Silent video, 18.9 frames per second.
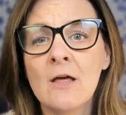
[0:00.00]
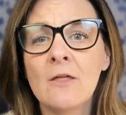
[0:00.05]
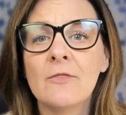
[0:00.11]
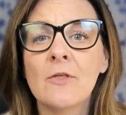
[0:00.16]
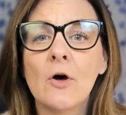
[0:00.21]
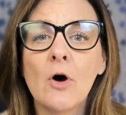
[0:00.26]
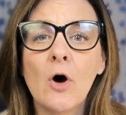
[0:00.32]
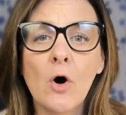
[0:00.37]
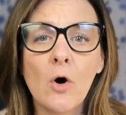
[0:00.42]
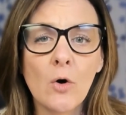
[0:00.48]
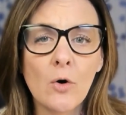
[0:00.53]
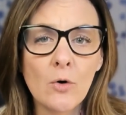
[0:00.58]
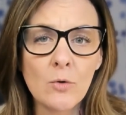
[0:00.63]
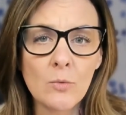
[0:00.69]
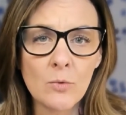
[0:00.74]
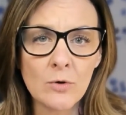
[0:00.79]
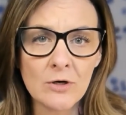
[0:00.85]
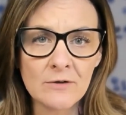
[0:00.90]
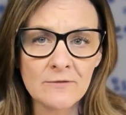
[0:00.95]
The
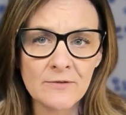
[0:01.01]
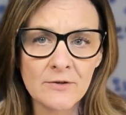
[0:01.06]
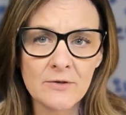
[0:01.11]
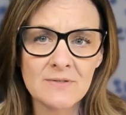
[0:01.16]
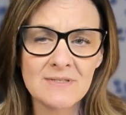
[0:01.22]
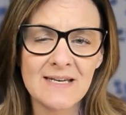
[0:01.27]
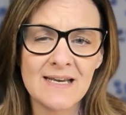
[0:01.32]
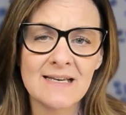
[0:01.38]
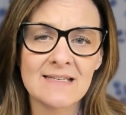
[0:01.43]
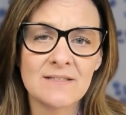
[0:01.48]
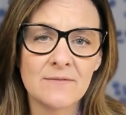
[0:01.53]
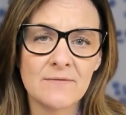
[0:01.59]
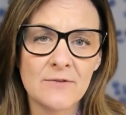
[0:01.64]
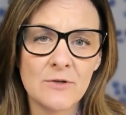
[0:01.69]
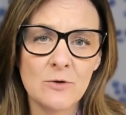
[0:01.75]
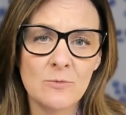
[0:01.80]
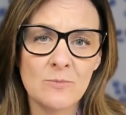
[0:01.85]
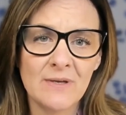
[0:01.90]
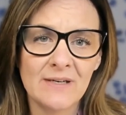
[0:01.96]
whole workflow takes a
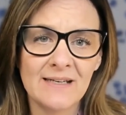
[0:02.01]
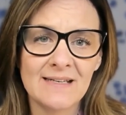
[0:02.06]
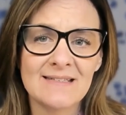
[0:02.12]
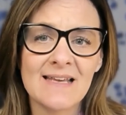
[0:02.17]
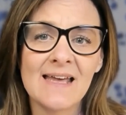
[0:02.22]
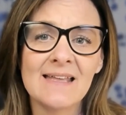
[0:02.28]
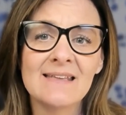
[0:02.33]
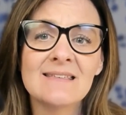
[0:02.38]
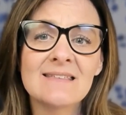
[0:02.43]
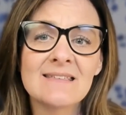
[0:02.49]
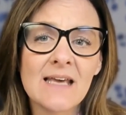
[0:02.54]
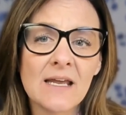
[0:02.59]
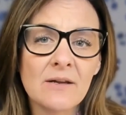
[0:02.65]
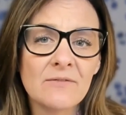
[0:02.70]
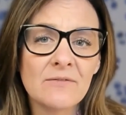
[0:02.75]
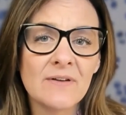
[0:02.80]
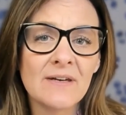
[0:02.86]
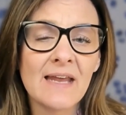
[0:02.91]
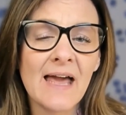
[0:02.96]
few minutes instead
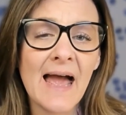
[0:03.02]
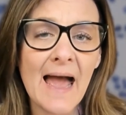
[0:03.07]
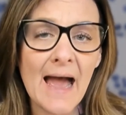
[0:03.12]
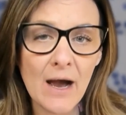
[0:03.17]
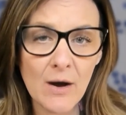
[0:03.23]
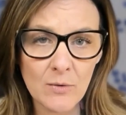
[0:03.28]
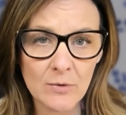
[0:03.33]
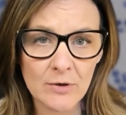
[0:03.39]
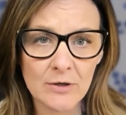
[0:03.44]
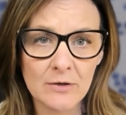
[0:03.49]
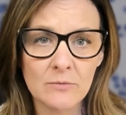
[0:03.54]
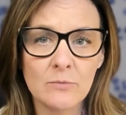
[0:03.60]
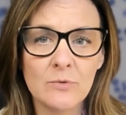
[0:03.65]
of an hour,